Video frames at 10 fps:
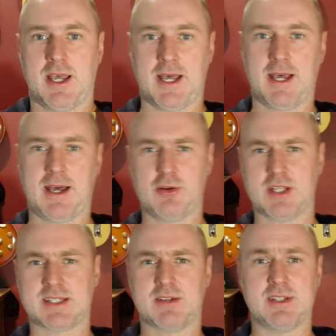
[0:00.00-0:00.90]
Uh, I know
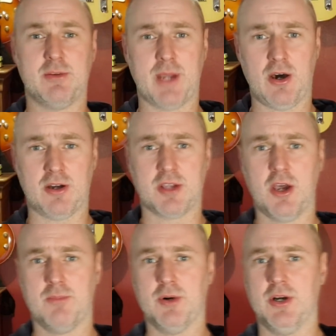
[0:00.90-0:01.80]
that sounds a little bit odd,
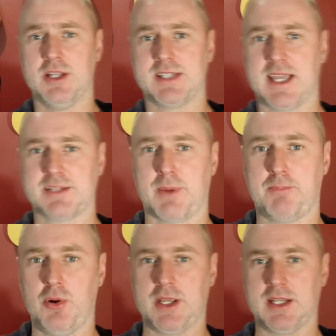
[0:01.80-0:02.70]
but to get to my
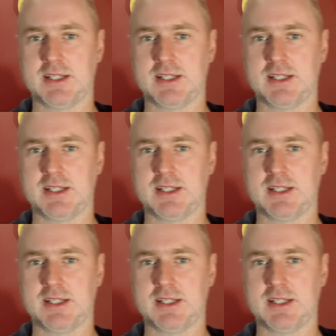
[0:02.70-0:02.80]
point,